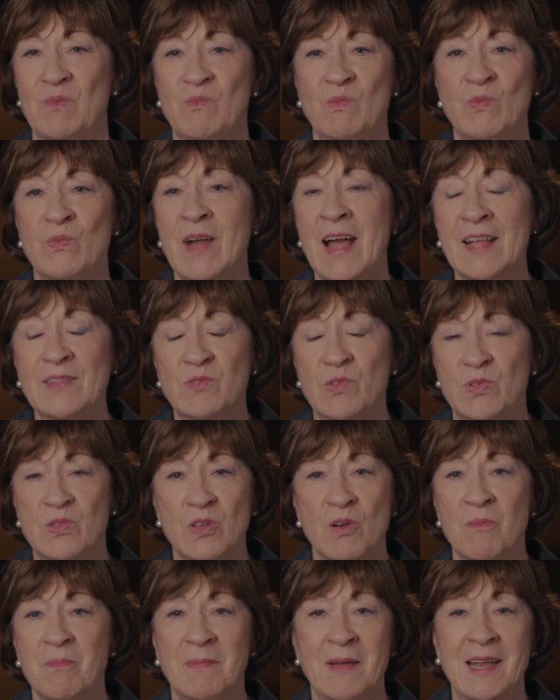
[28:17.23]
read
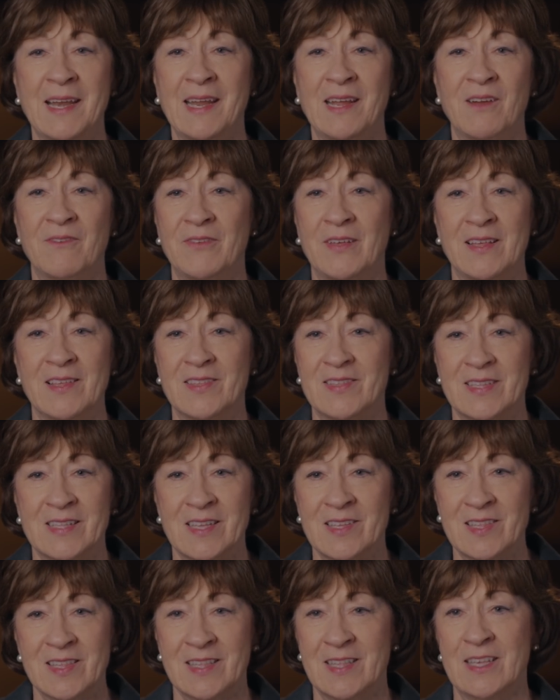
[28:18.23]
so many of his
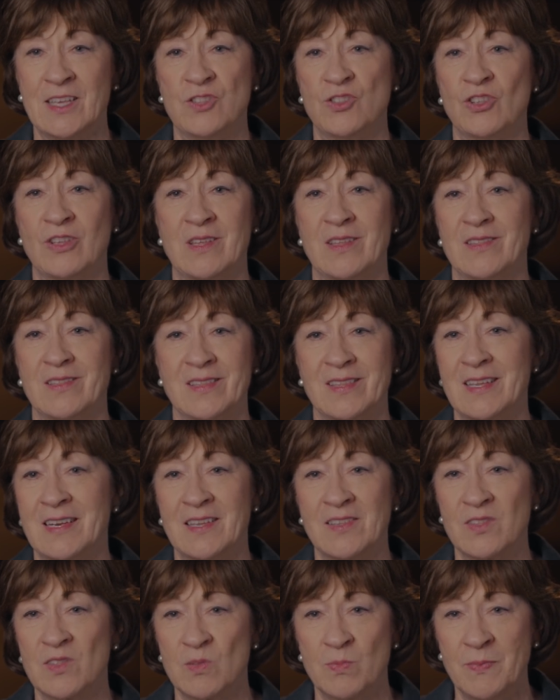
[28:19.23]
decisions and
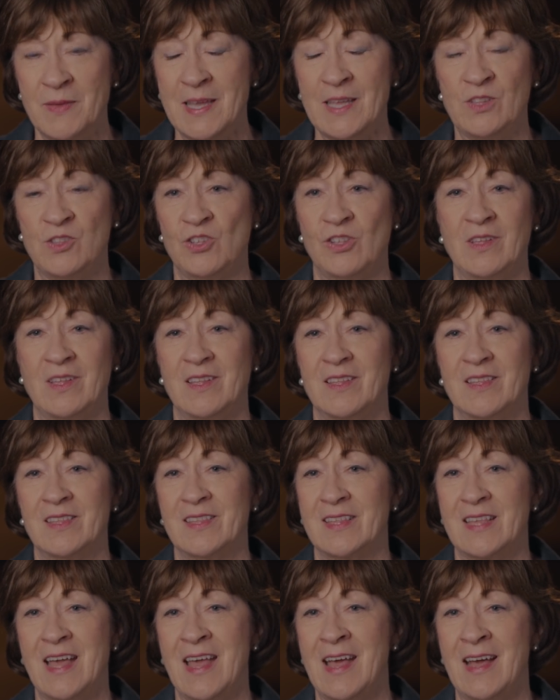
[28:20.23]
his
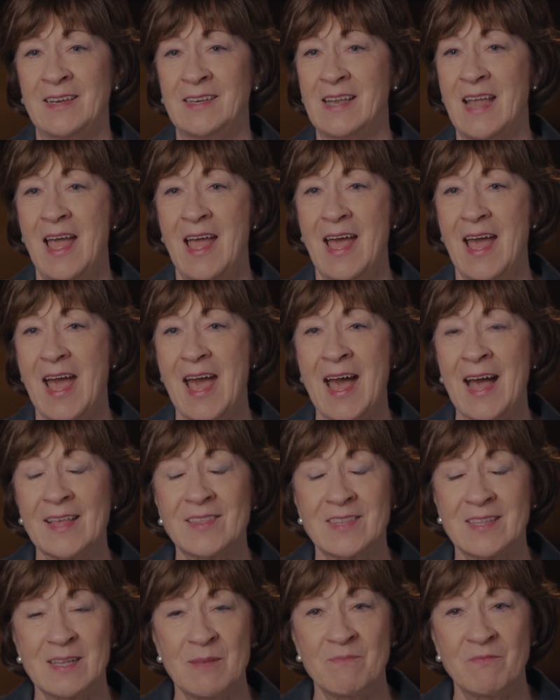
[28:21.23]
speeches and
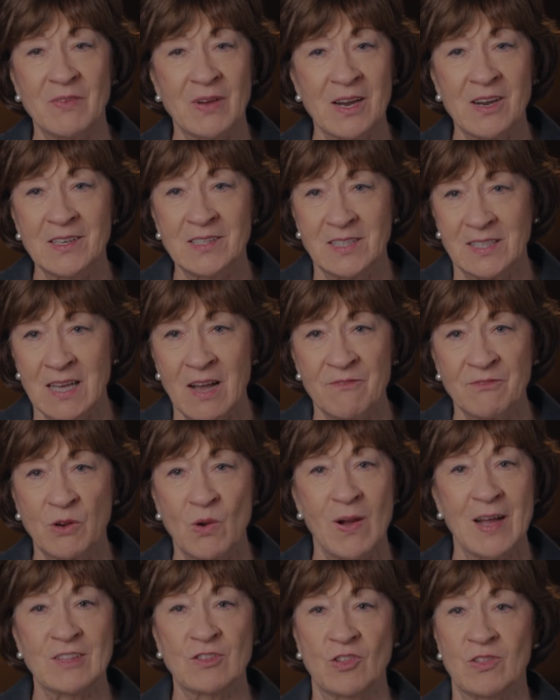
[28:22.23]
asked him very tough
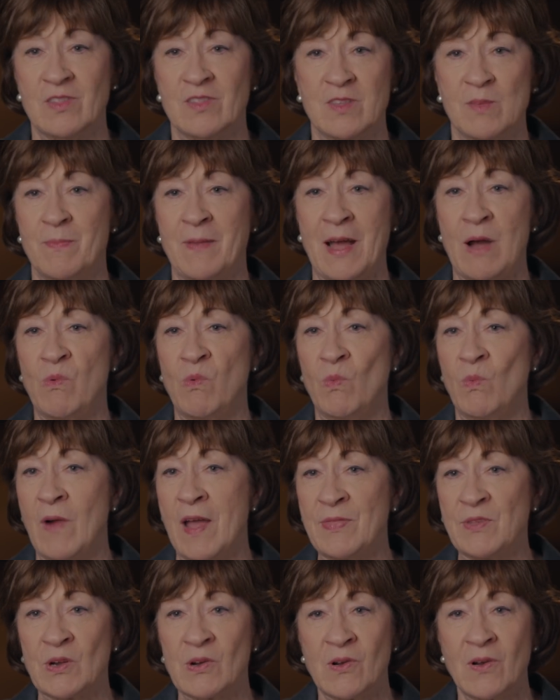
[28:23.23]
questions about
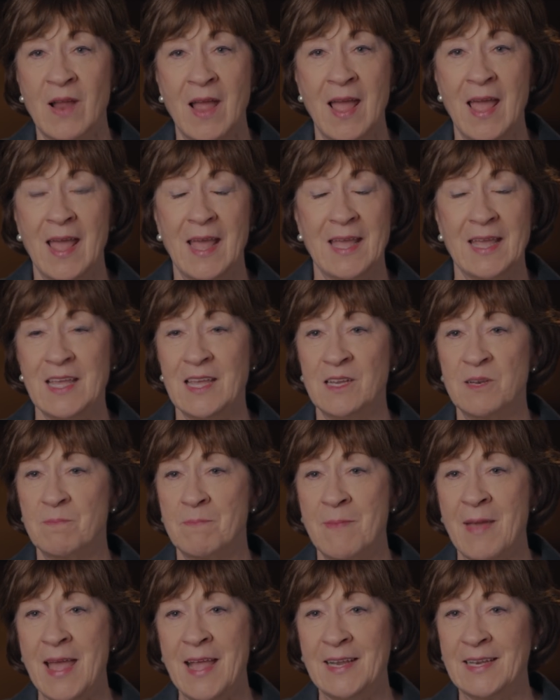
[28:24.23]
whether he had
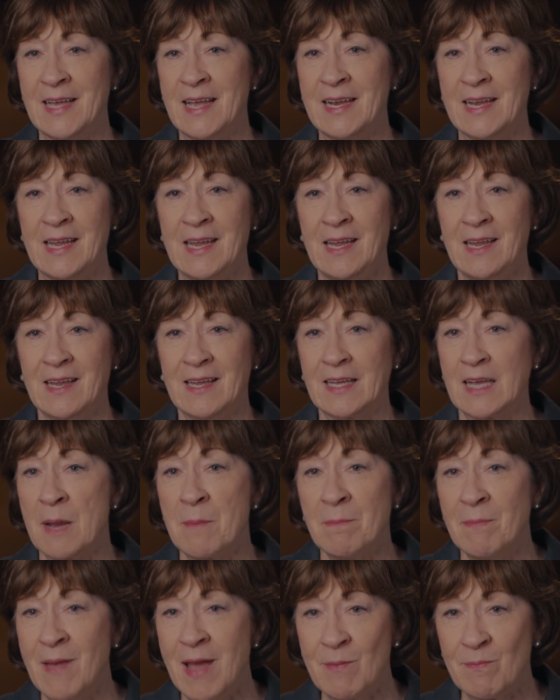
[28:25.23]
made any
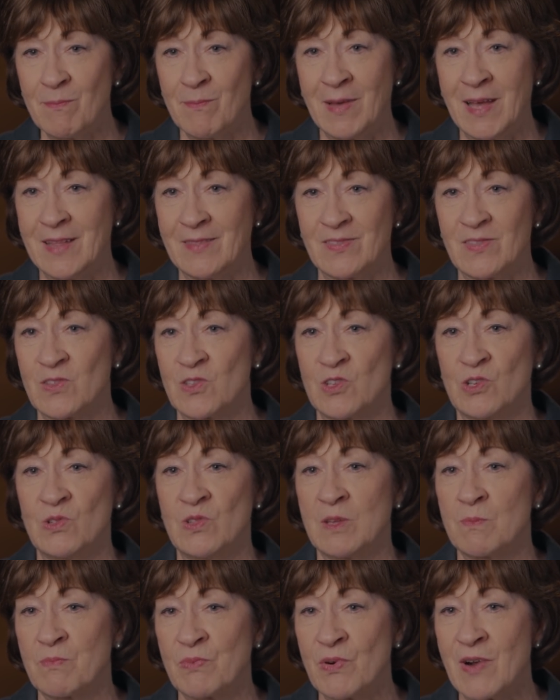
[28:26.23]
commitments to
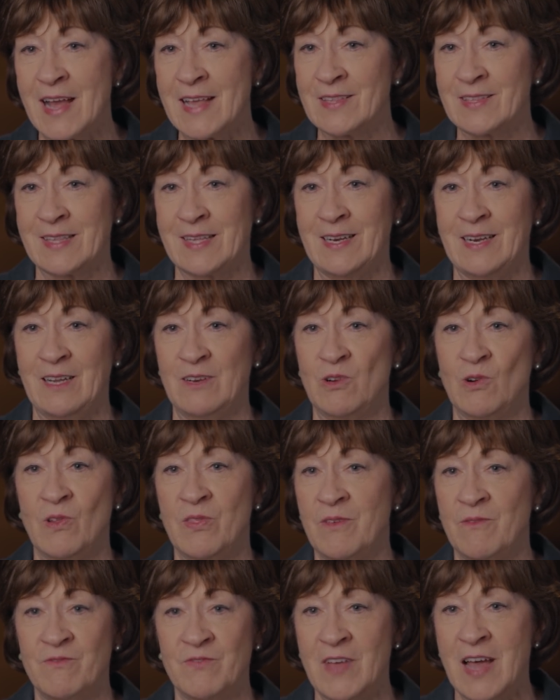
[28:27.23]
the president or
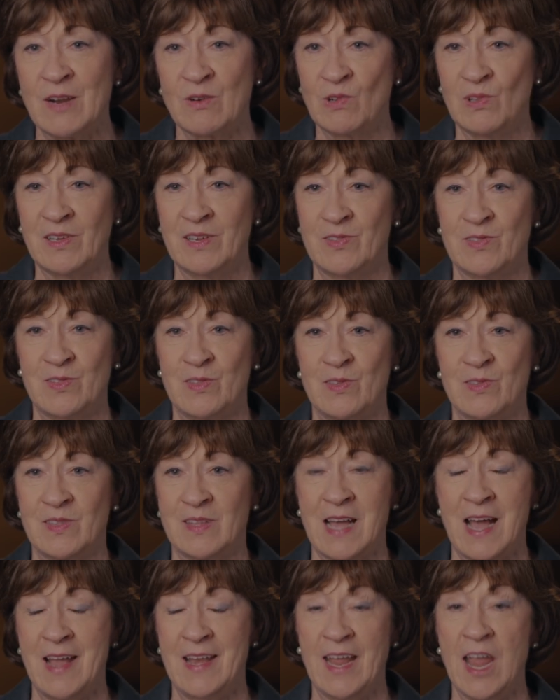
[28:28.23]
the Federalist
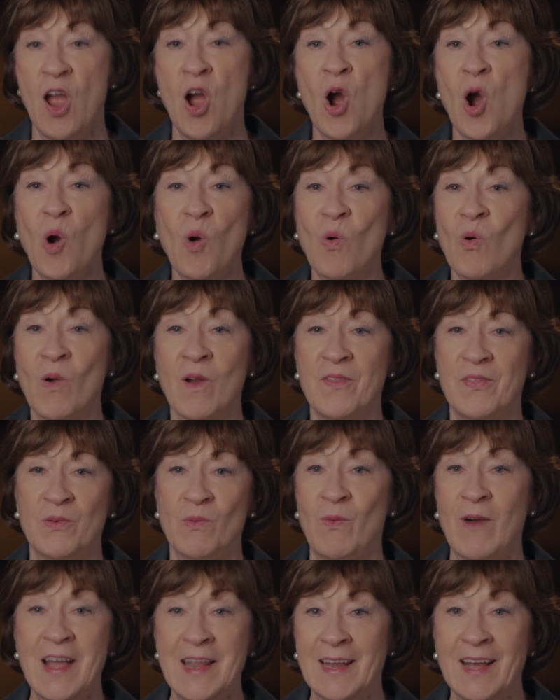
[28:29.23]
Society or the
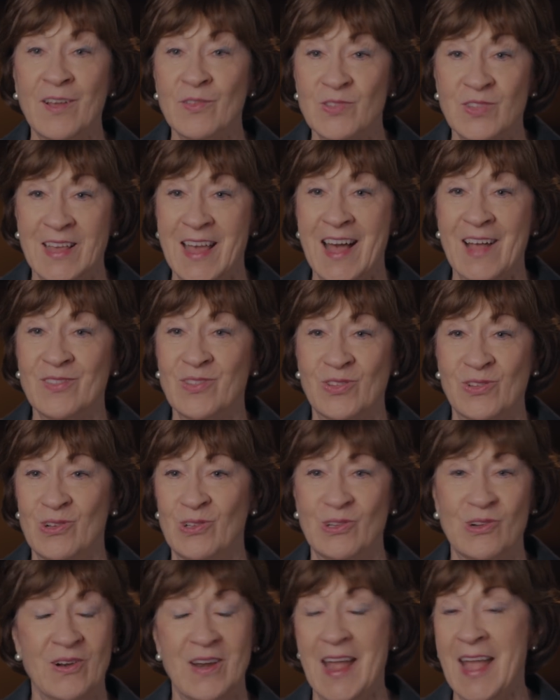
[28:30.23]
White House
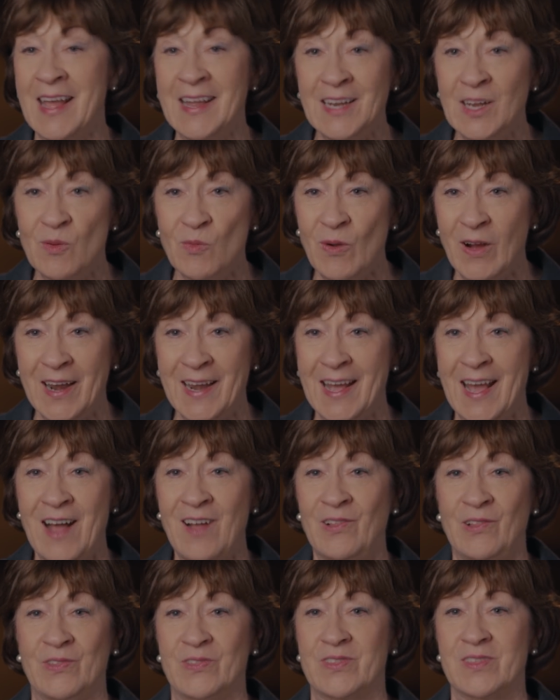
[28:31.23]
counsel or anyone
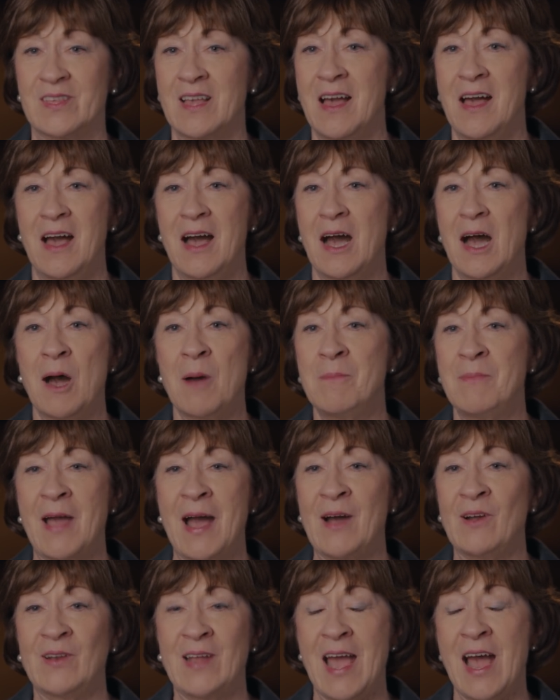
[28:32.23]
else
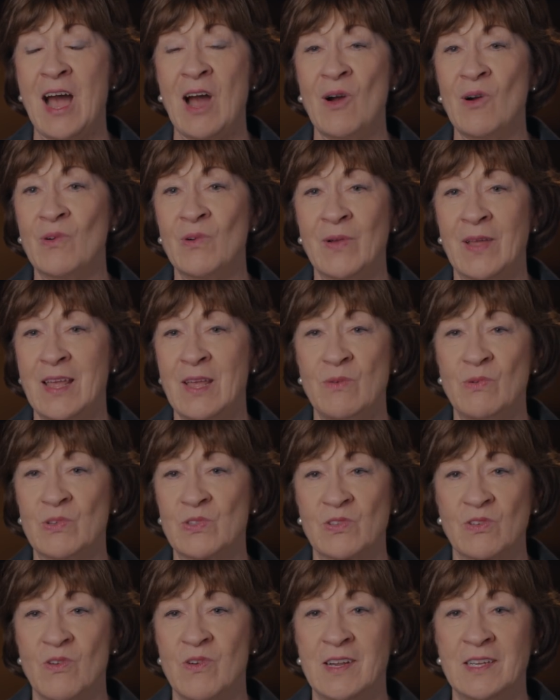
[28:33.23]
about how he
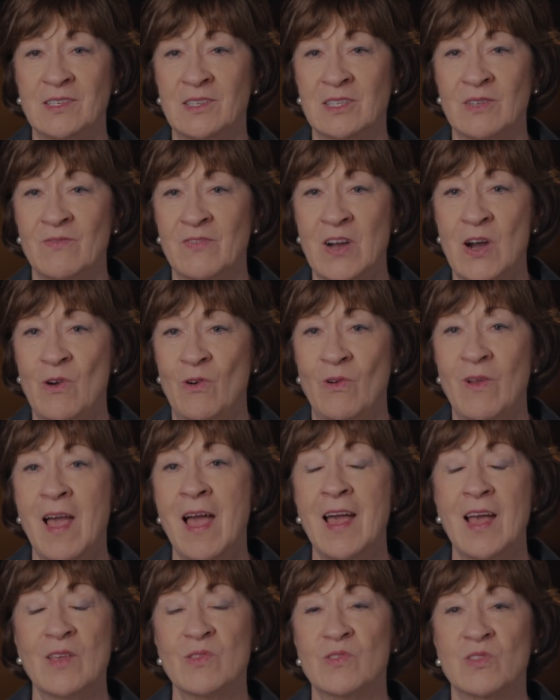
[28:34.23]
was going to vote.
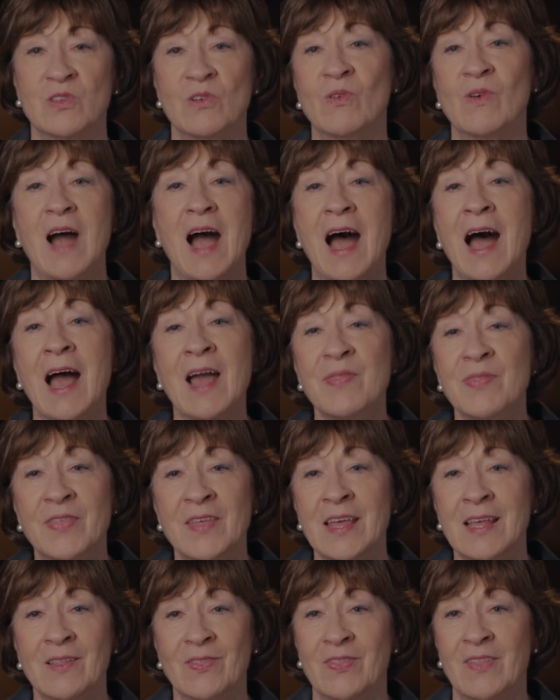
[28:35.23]
So I
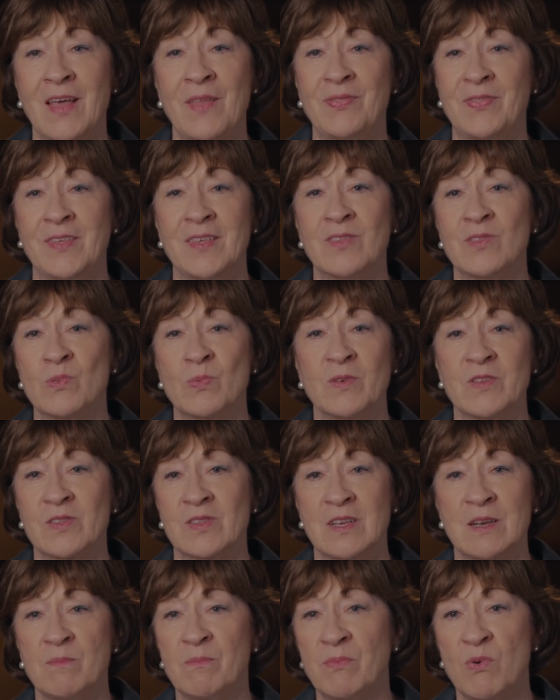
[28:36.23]
think that this
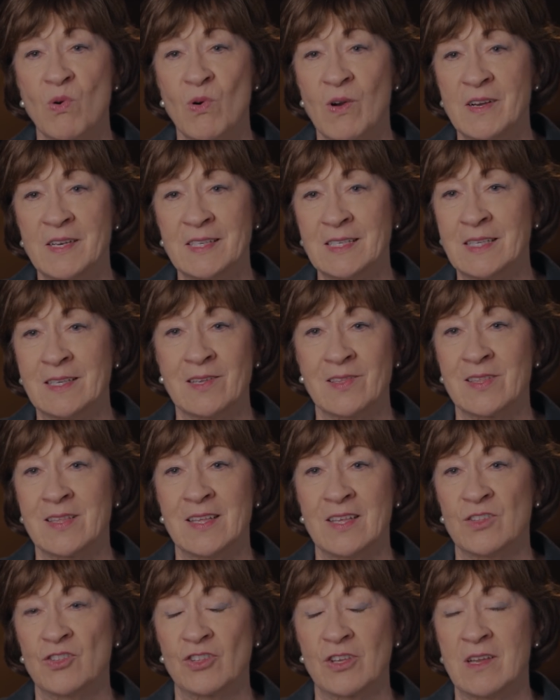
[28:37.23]
was an important
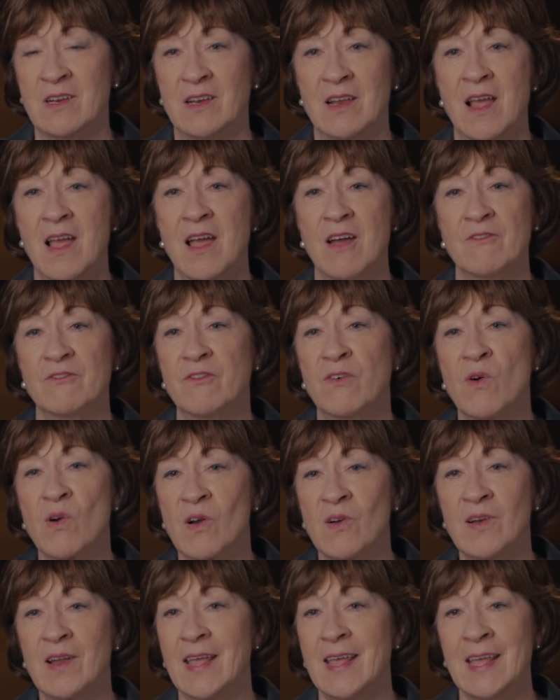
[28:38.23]
decision
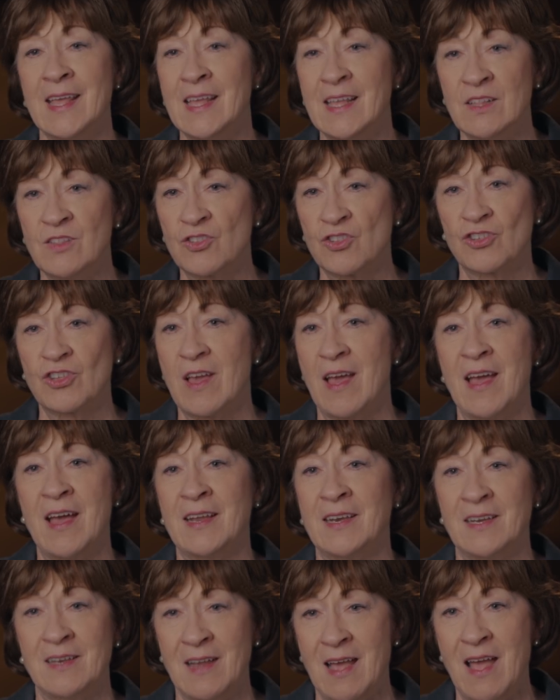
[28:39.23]
for each
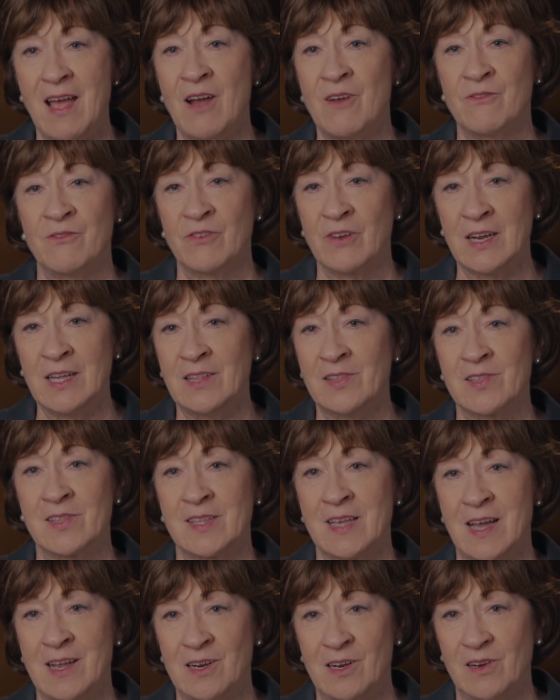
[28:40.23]
and every
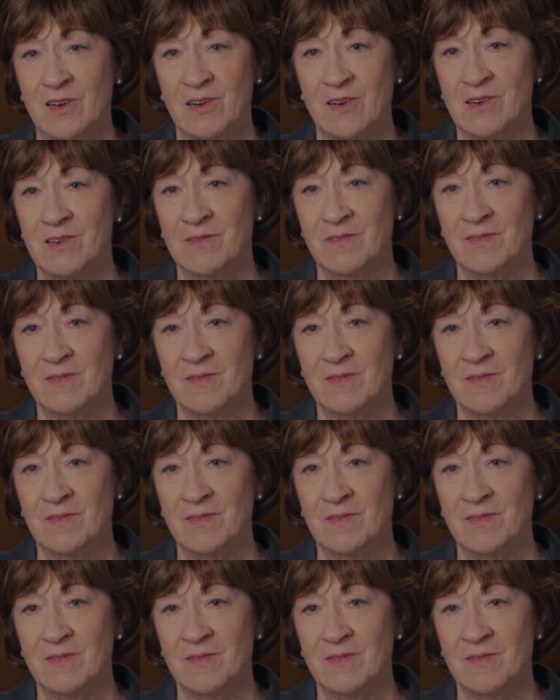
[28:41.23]
senator.